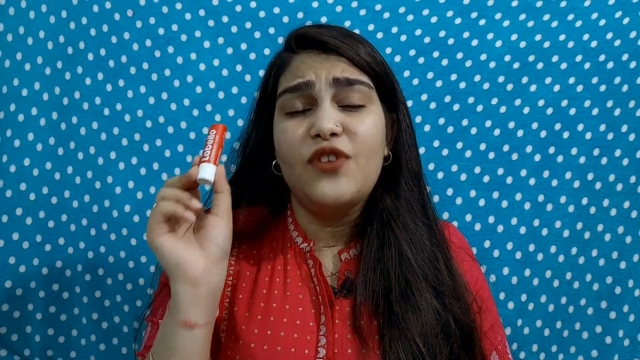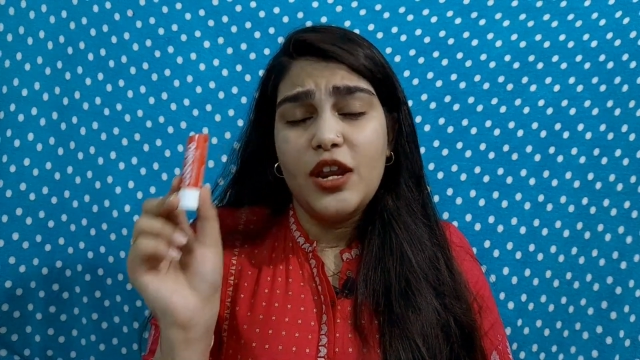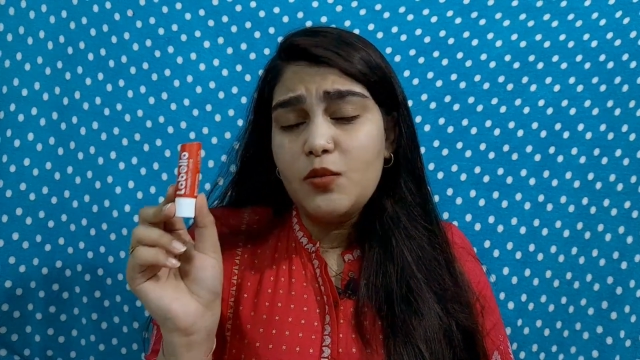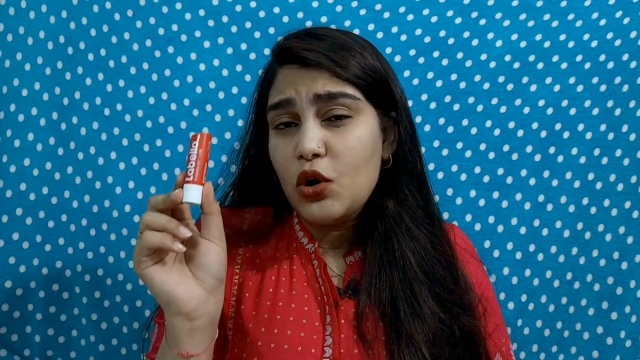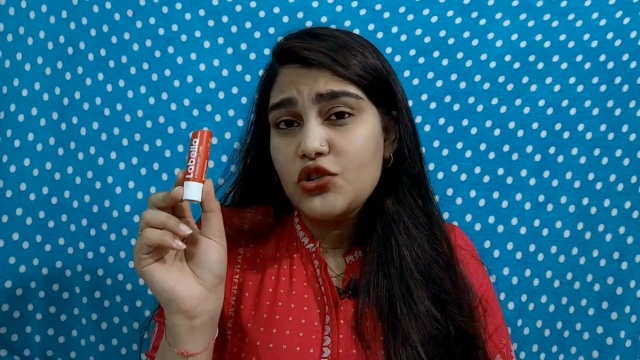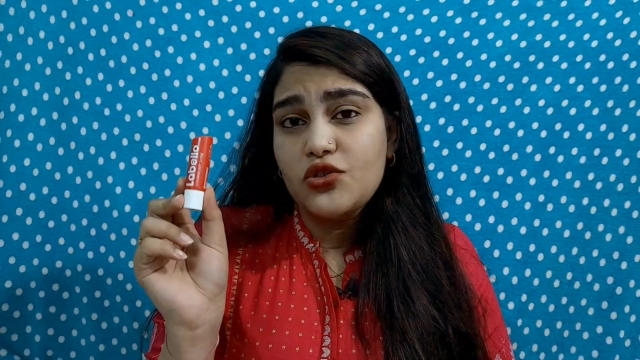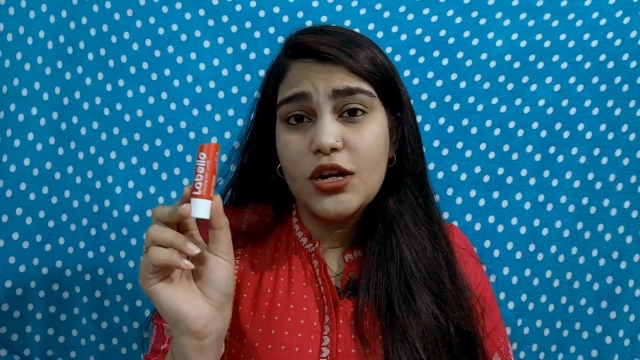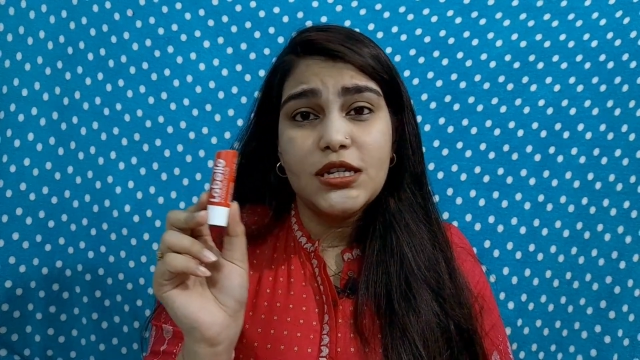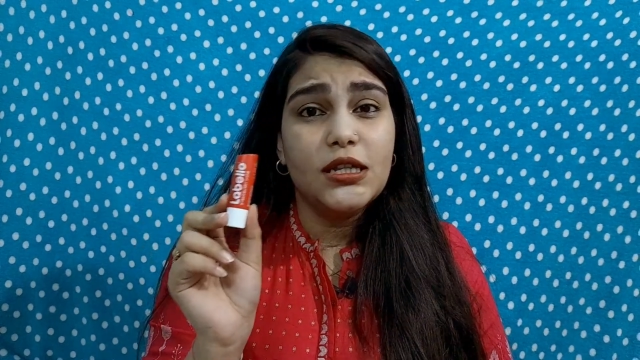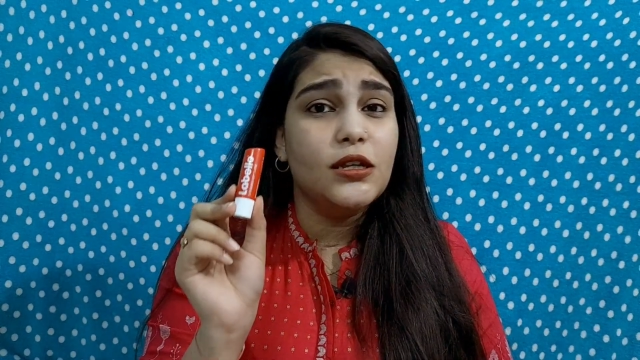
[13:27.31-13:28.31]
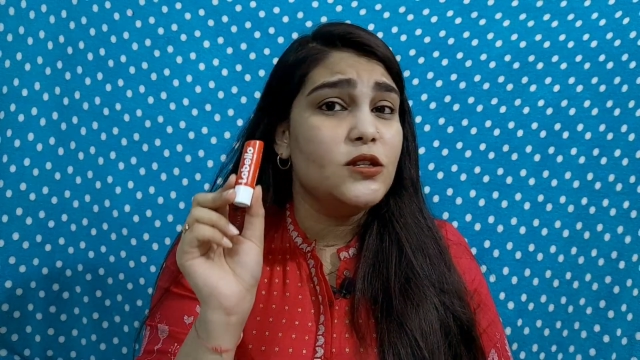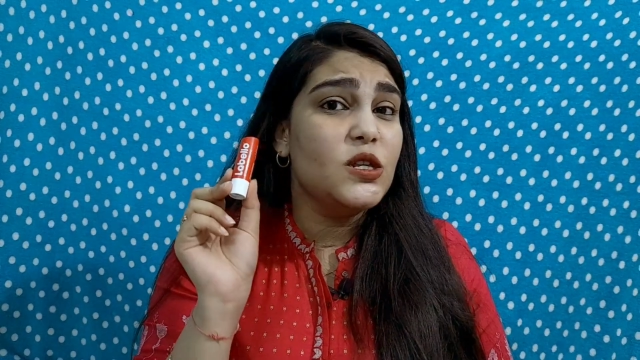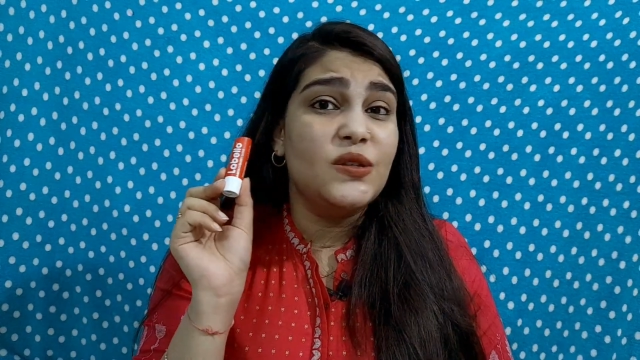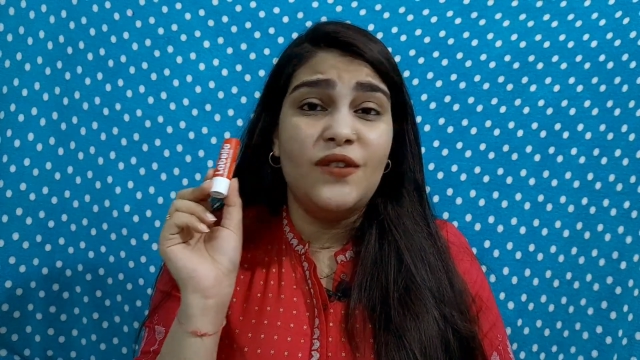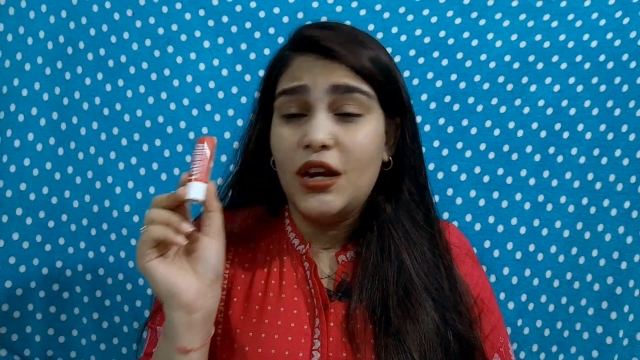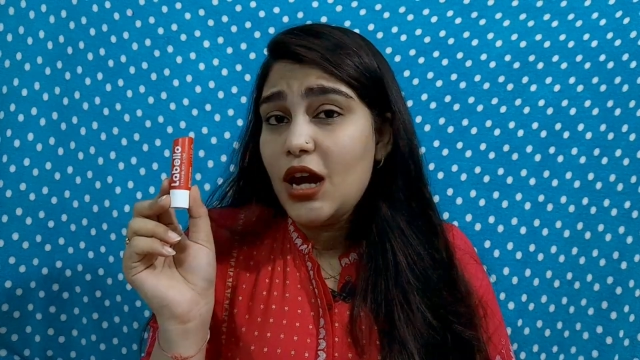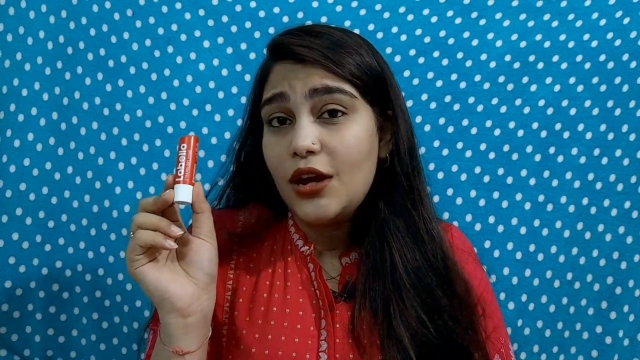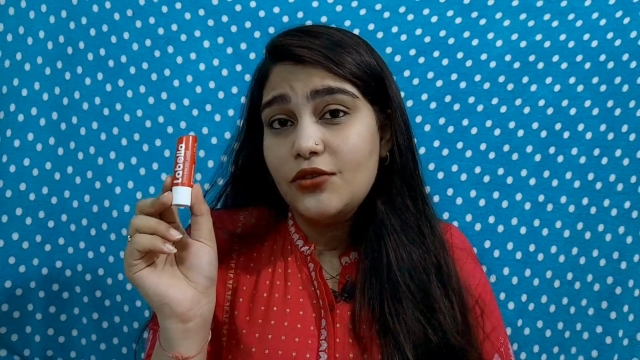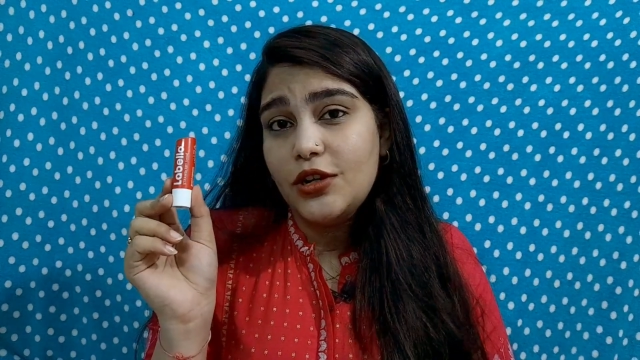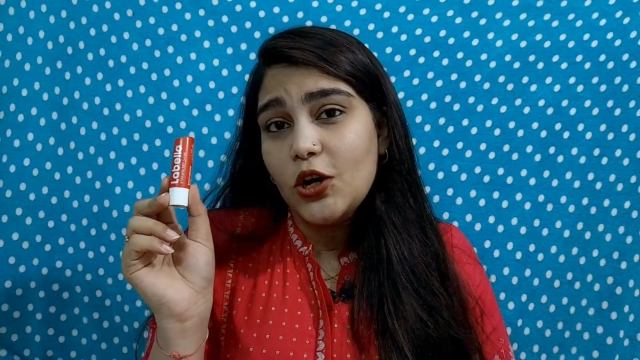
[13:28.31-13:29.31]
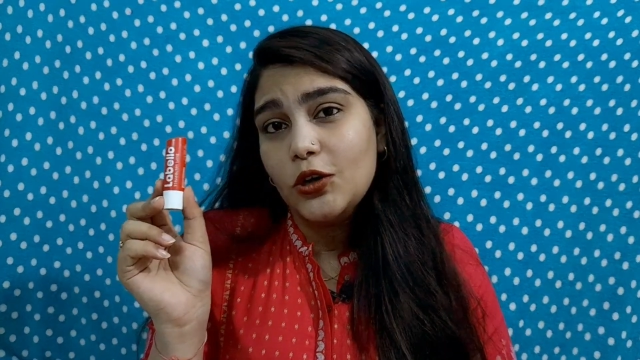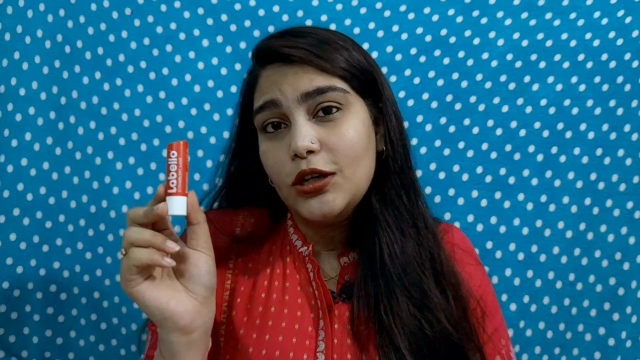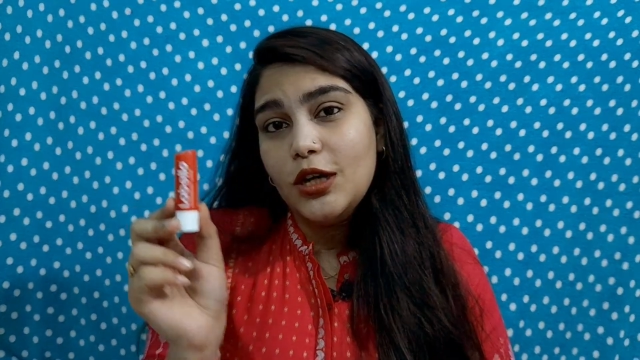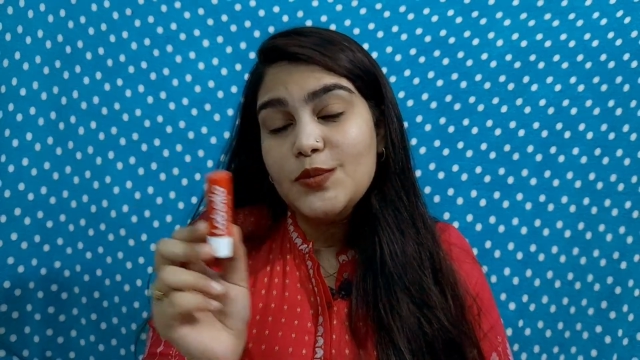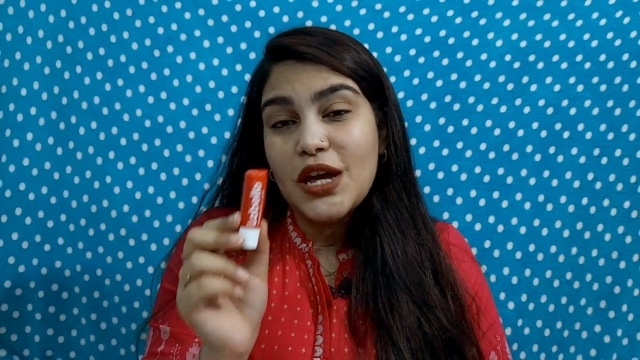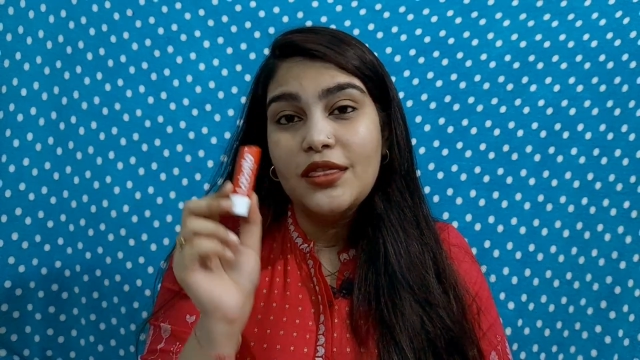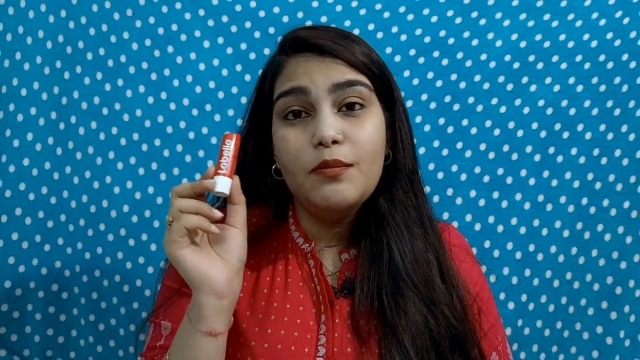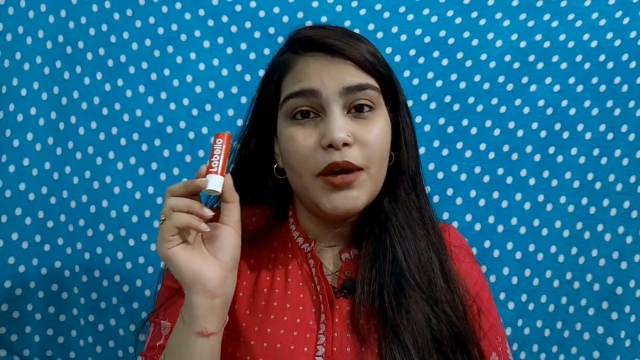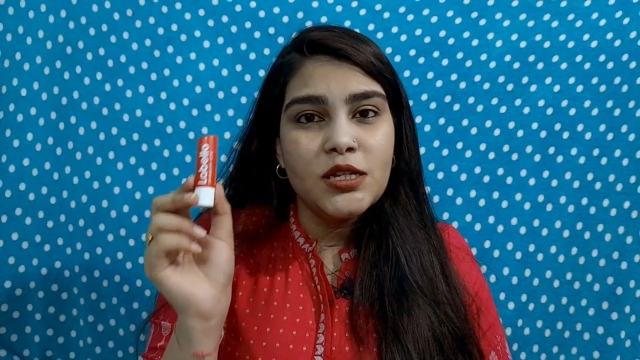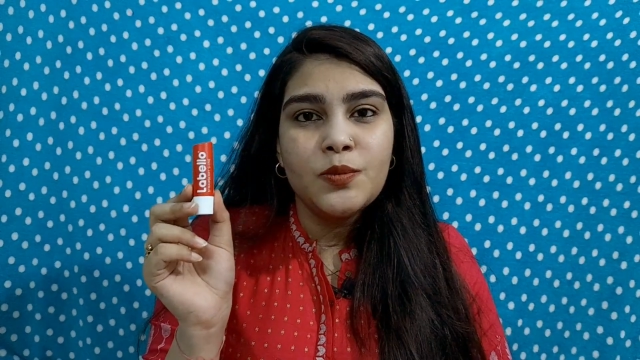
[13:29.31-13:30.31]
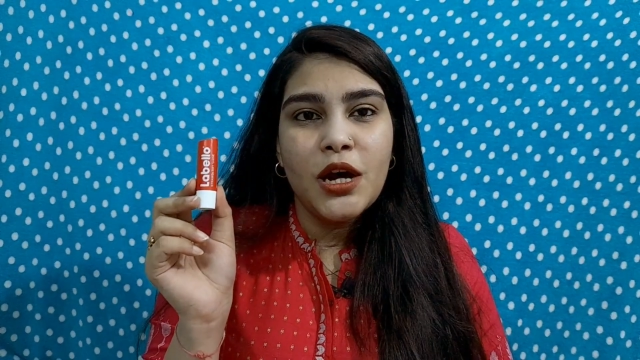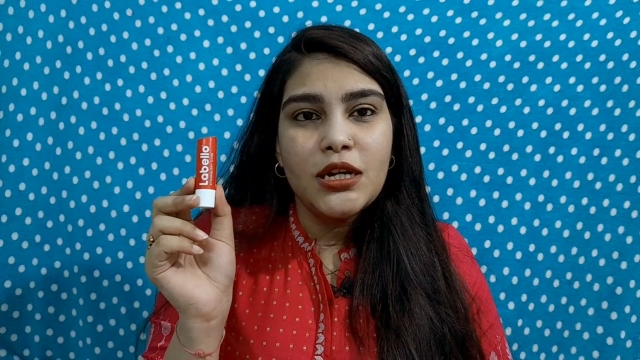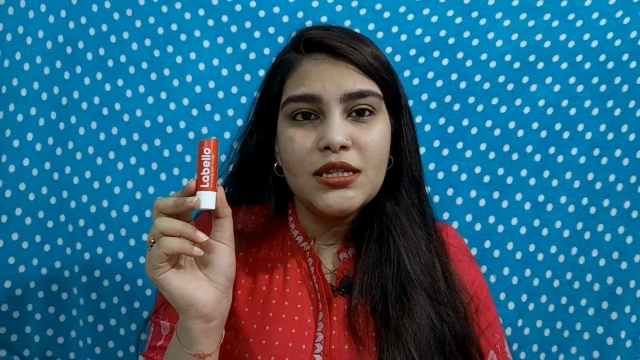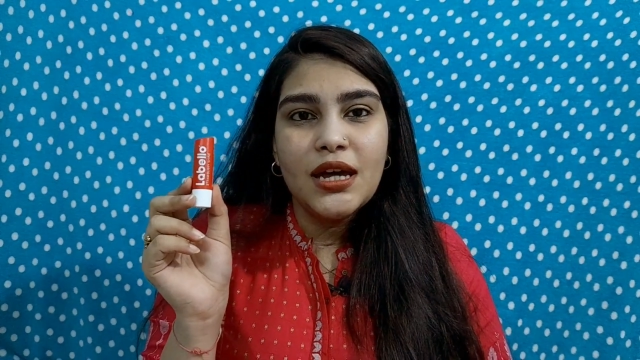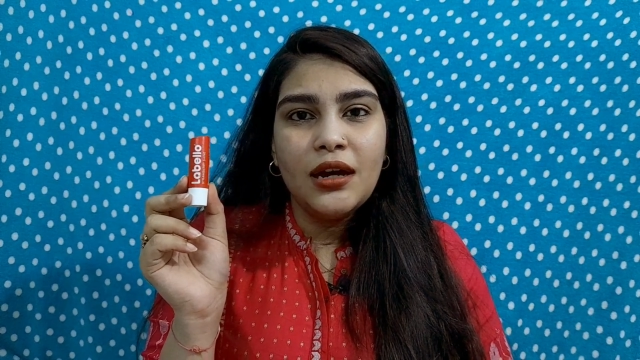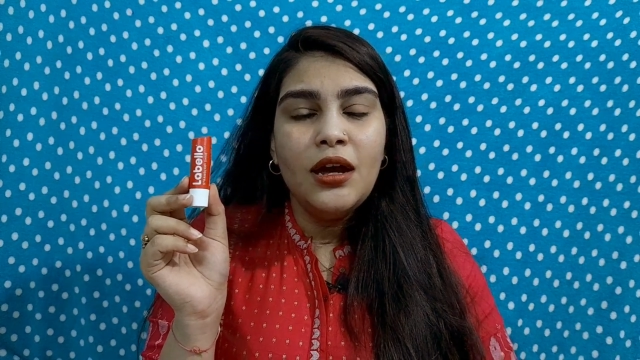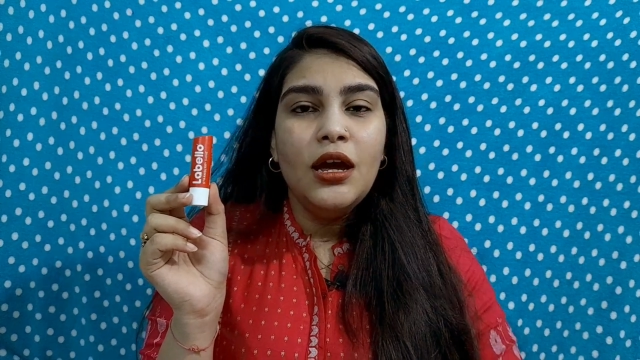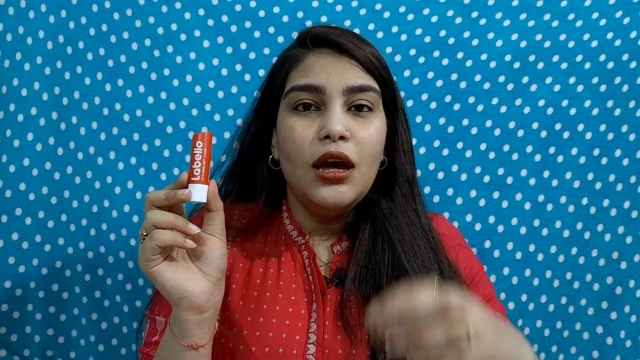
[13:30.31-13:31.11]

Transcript: very moisturizing this is very hydrating on the lips and the best part is that